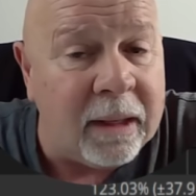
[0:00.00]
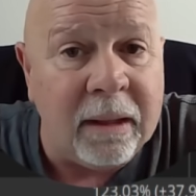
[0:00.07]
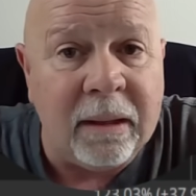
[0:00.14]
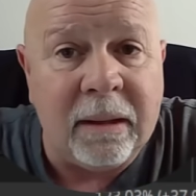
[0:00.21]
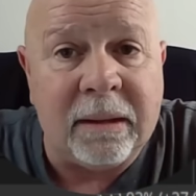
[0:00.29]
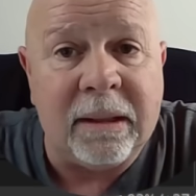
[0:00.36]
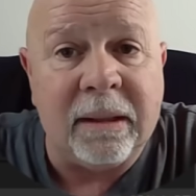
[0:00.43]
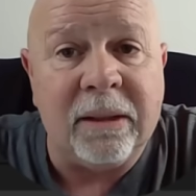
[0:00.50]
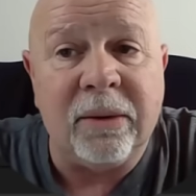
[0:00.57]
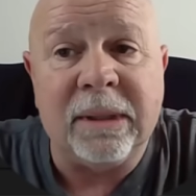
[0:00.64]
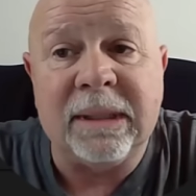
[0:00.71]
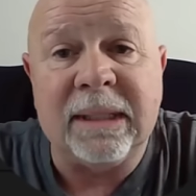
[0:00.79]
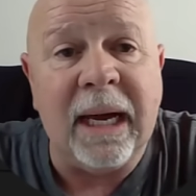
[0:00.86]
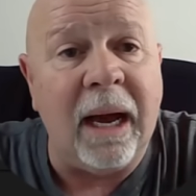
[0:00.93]
It didn't do a
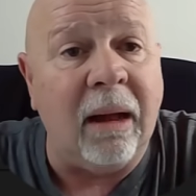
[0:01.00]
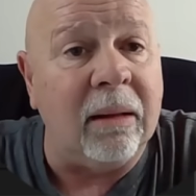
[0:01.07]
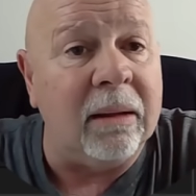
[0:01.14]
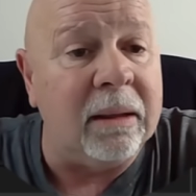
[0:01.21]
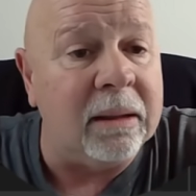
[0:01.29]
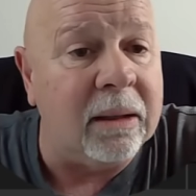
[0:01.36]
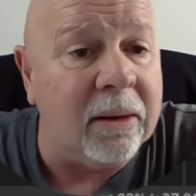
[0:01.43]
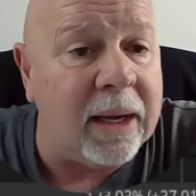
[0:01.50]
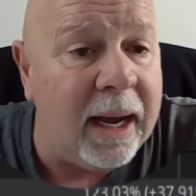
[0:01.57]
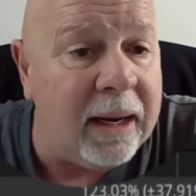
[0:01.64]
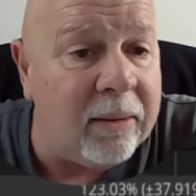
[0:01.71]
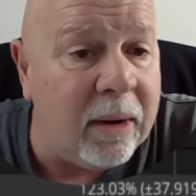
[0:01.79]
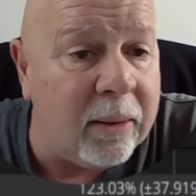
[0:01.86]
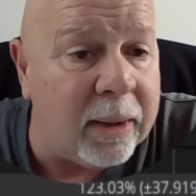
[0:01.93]
sell.
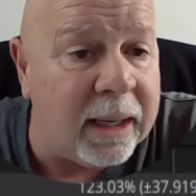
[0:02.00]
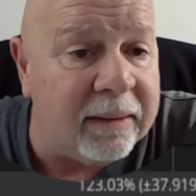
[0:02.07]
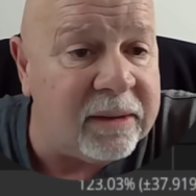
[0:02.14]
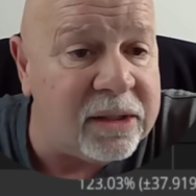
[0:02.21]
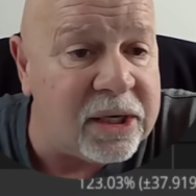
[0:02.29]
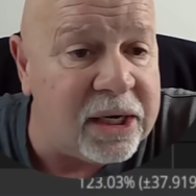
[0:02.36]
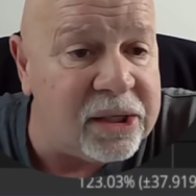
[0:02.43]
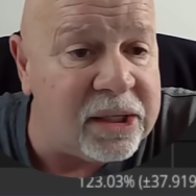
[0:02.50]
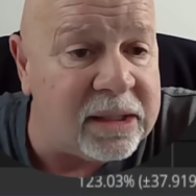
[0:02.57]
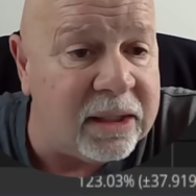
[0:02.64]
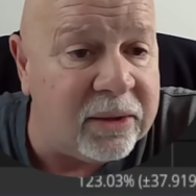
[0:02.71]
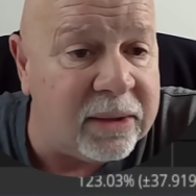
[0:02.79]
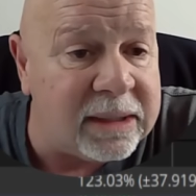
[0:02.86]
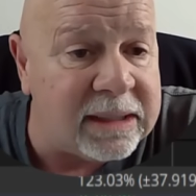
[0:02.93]
Okay, well, we're going to have to change this
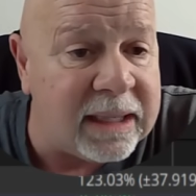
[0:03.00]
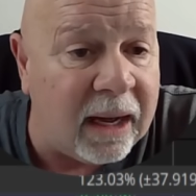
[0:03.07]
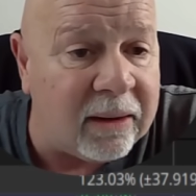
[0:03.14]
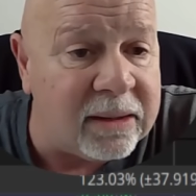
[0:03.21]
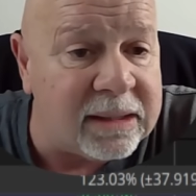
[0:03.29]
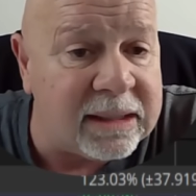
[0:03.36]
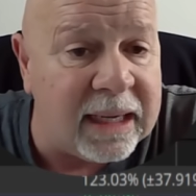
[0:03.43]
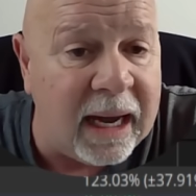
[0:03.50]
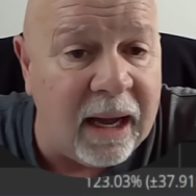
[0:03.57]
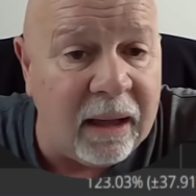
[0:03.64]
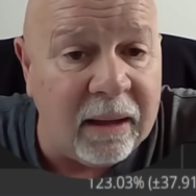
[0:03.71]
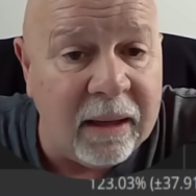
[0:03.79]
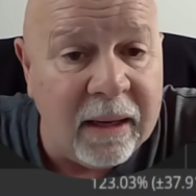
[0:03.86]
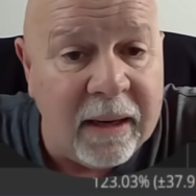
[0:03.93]
into a sell.
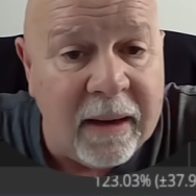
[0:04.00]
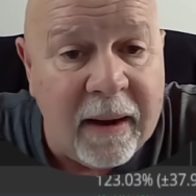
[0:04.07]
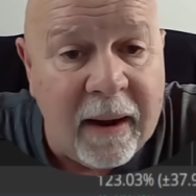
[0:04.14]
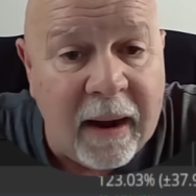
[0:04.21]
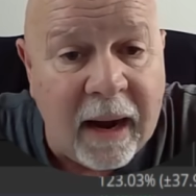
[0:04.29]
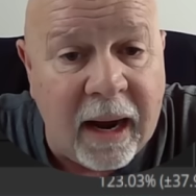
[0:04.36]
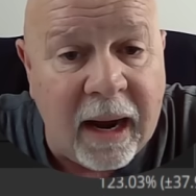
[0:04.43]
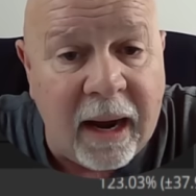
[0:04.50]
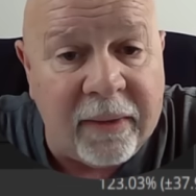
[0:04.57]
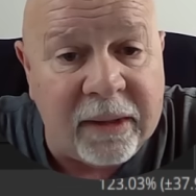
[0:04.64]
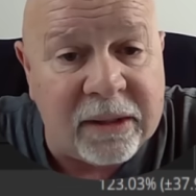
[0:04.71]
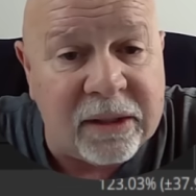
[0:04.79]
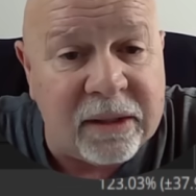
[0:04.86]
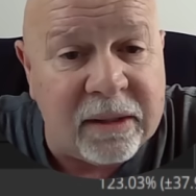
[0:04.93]
Sell
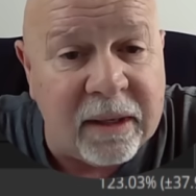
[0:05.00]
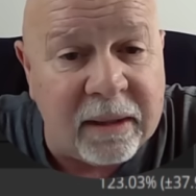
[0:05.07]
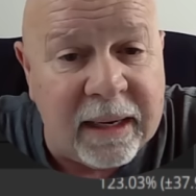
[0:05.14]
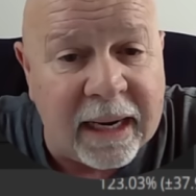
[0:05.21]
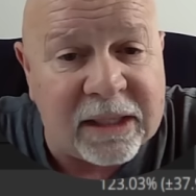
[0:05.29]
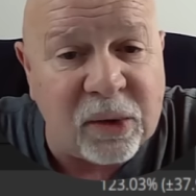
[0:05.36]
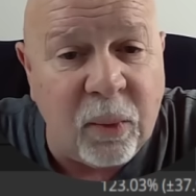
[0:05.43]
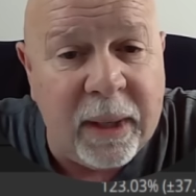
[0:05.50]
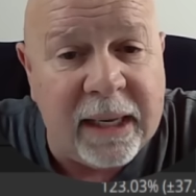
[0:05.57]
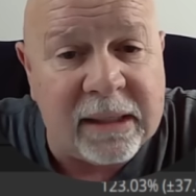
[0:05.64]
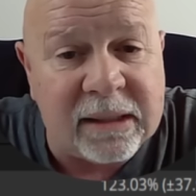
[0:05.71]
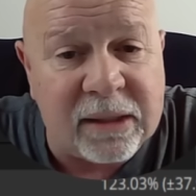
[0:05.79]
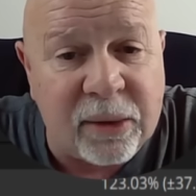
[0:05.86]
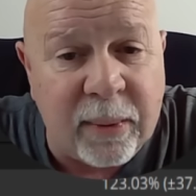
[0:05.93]
the next
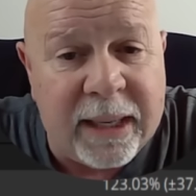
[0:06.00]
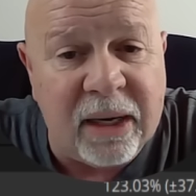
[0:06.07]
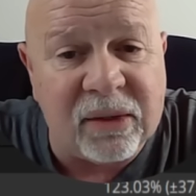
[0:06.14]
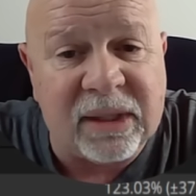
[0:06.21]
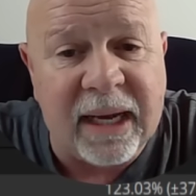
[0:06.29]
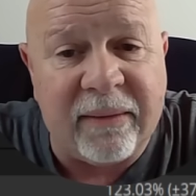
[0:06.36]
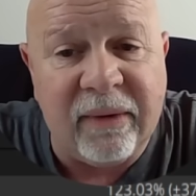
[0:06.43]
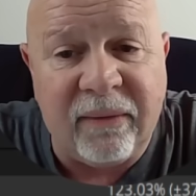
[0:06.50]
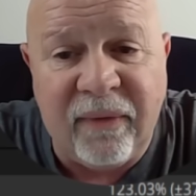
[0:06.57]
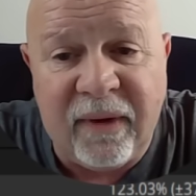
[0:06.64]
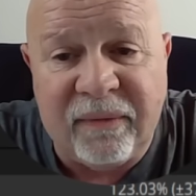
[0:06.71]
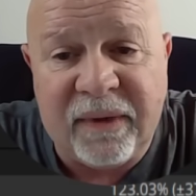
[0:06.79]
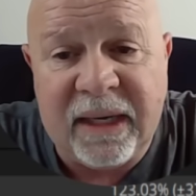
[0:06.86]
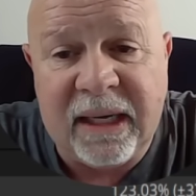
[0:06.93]
week's
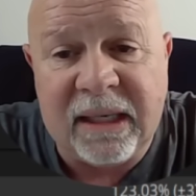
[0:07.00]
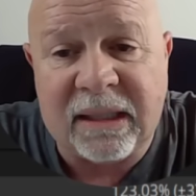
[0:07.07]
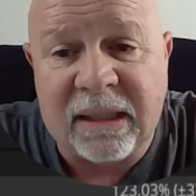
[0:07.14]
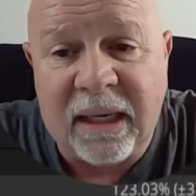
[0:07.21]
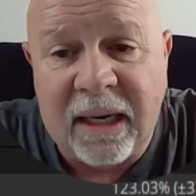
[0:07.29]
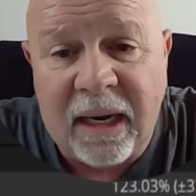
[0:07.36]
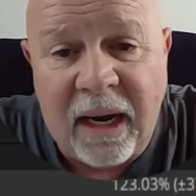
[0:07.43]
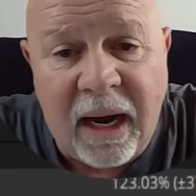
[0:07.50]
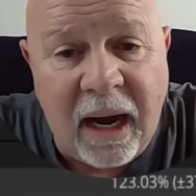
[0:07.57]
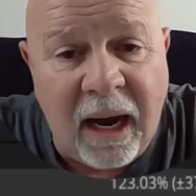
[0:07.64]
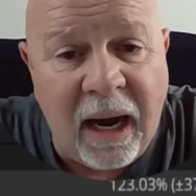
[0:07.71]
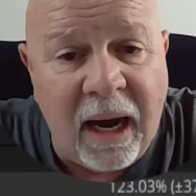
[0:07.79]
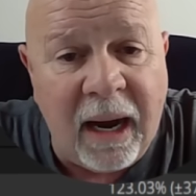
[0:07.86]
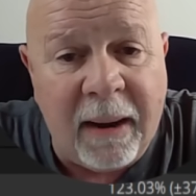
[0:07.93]
307.50s
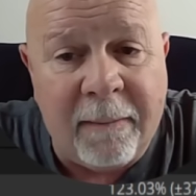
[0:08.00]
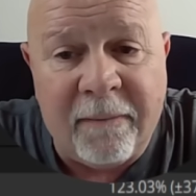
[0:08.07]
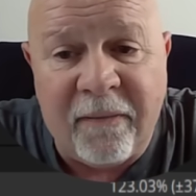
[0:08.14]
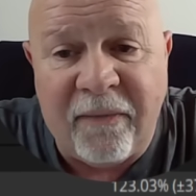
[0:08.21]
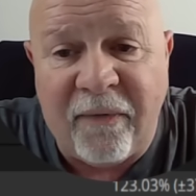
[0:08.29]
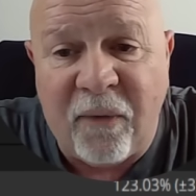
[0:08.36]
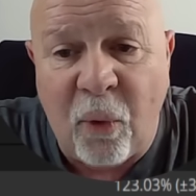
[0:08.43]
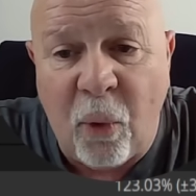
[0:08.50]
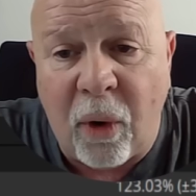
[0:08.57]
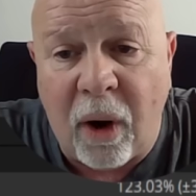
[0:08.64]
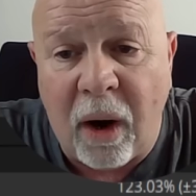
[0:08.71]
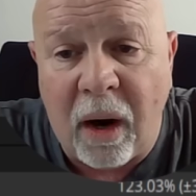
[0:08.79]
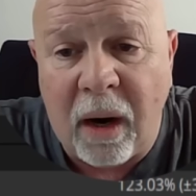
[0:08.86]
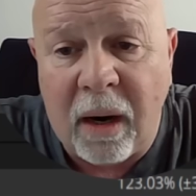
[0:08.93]

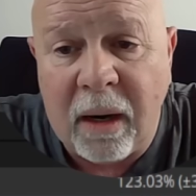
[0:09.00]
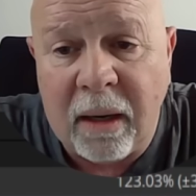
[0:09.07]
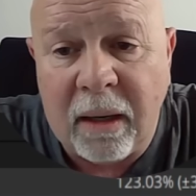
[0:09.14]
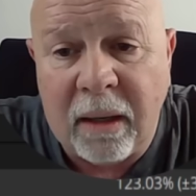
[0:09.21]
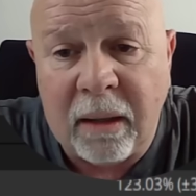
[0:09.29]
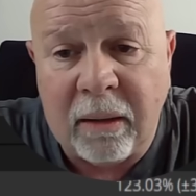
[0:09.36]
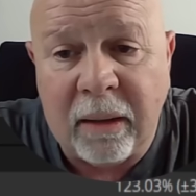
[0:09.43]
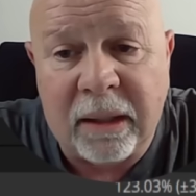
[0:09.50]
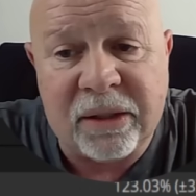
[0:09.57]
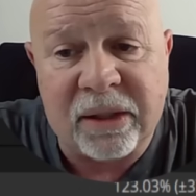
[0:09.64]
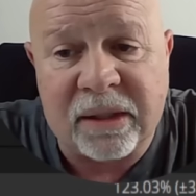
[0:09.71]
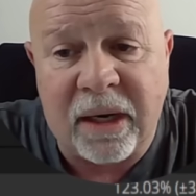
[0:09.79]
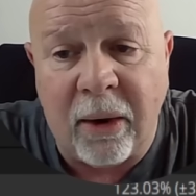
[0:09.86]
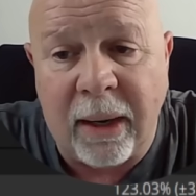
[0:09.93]
for, well, let's
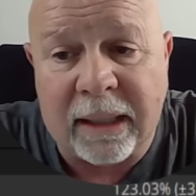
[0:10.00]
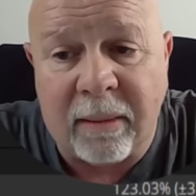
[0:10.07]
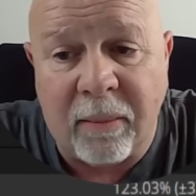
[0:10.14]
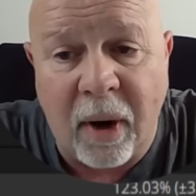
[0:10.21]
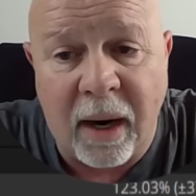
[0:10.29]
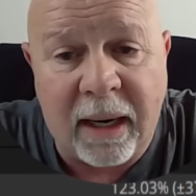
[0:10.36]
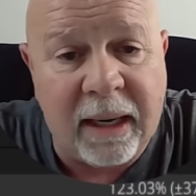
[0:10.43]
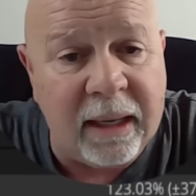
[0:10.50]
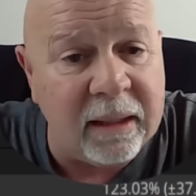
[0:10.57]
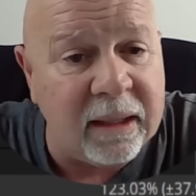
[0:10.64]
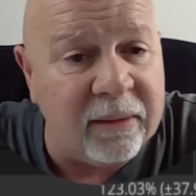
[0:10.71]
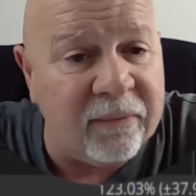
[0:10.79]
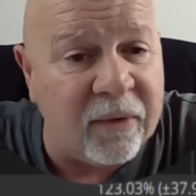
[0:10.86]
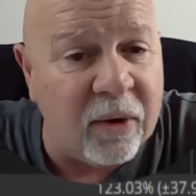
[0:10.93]
just go at the market,
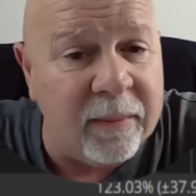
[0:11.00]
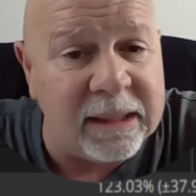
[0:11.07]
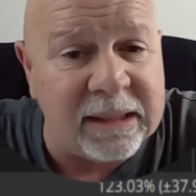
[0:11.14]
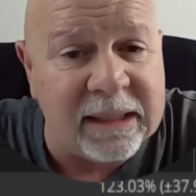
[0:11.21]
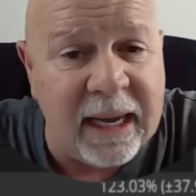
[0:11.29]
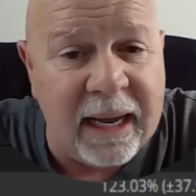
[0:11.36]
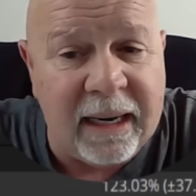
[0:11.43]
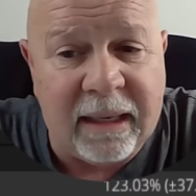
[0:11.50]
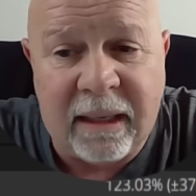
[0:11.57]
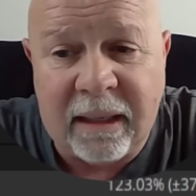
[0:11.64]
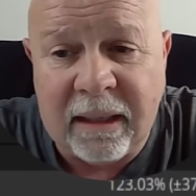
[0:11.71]
confirm and send,